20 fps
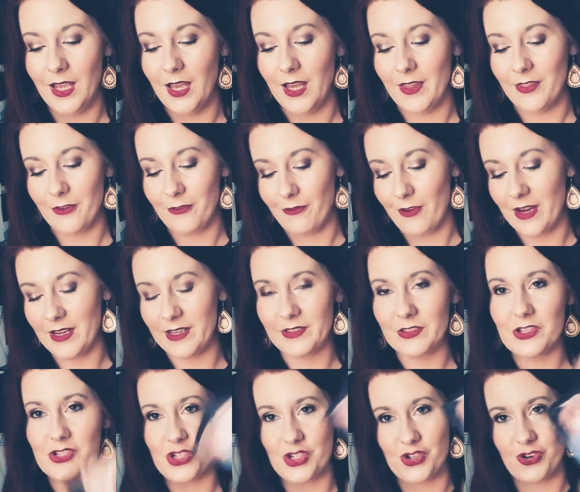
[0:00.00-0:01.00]
They're finding
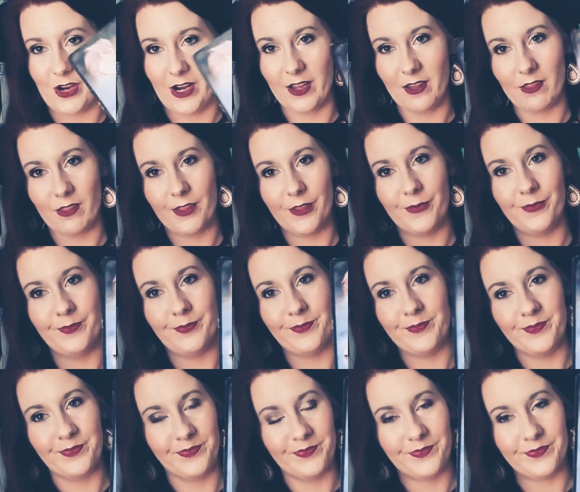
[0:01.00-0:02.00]
the strength.
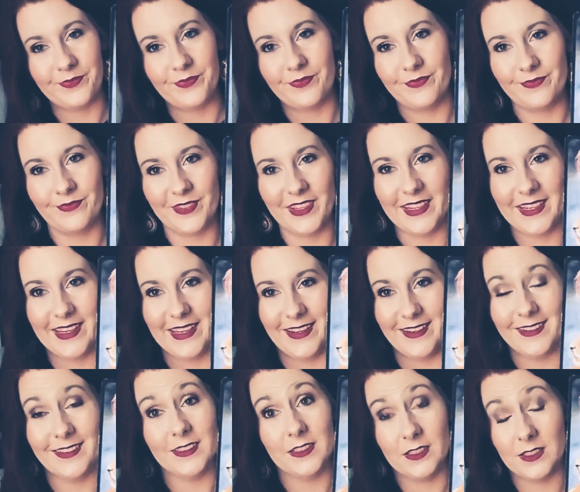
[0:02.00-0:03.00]
Again,
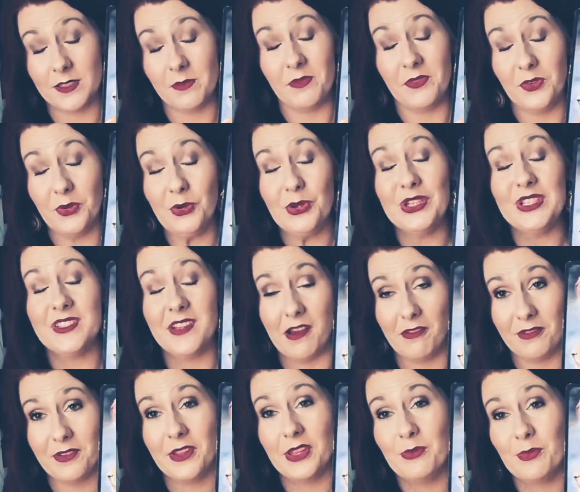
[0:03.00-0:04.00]
some of you could
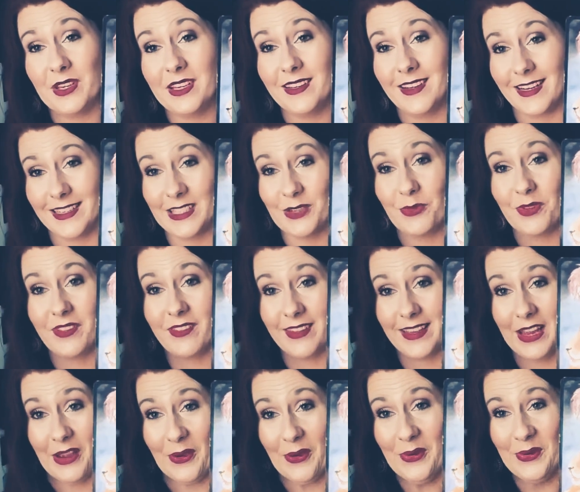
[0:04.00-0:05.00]
definitely be connecting with a
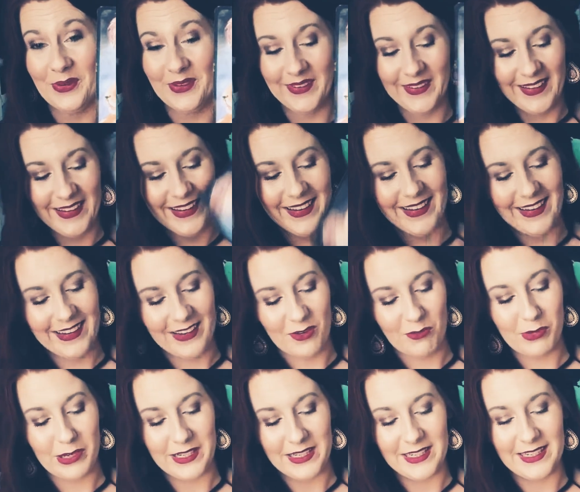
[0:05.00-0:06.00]
Leo,
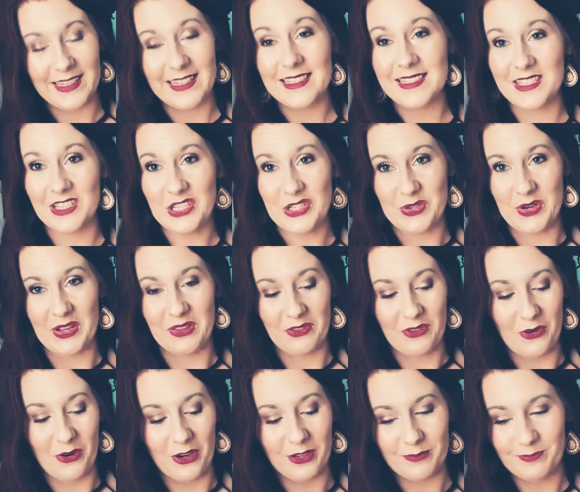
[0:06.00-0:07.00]
but it is the strength
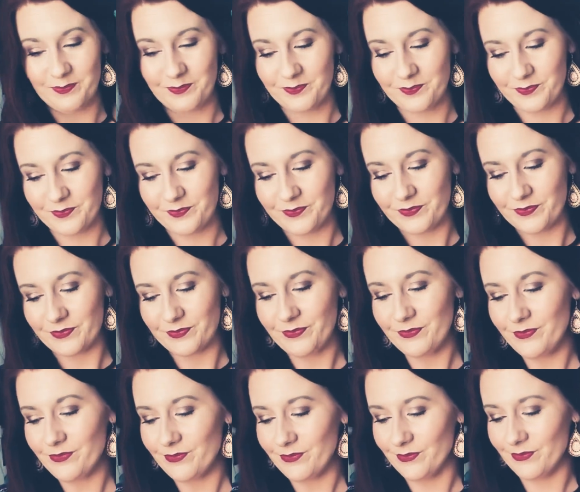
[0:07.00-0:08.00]
card.
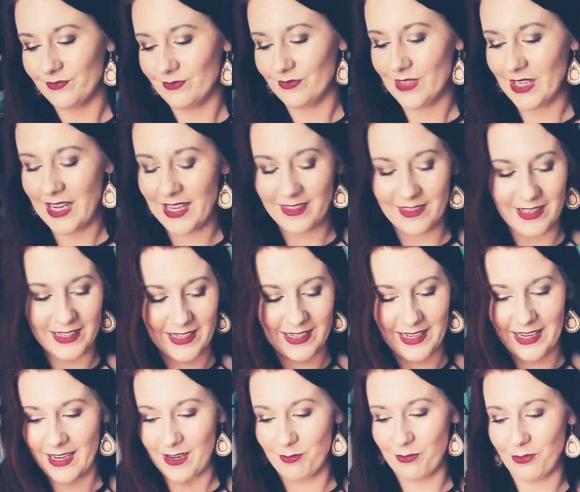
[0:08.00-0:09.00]
And then it
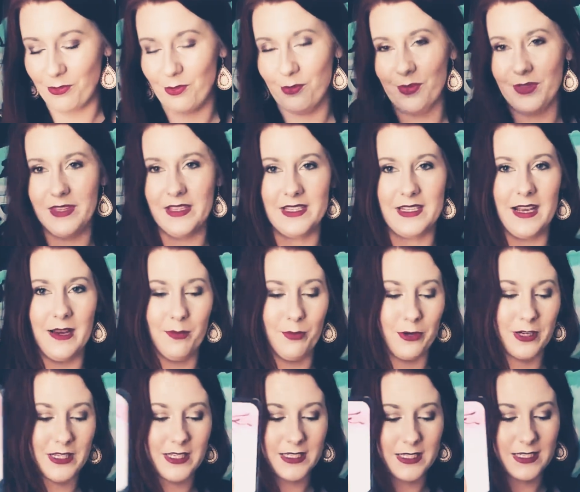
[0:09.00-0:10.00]
came through with this High
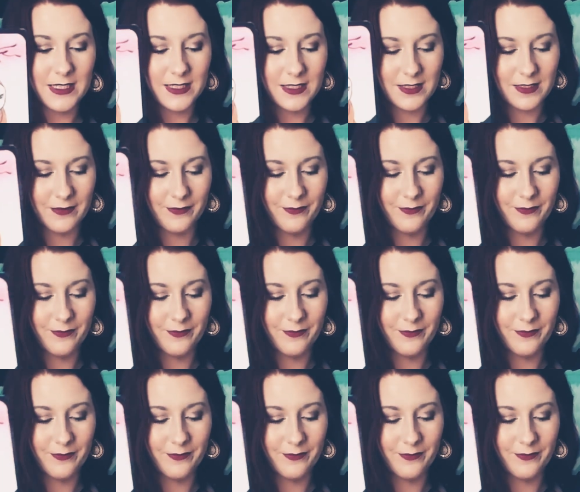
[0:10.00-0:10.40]
Priestess,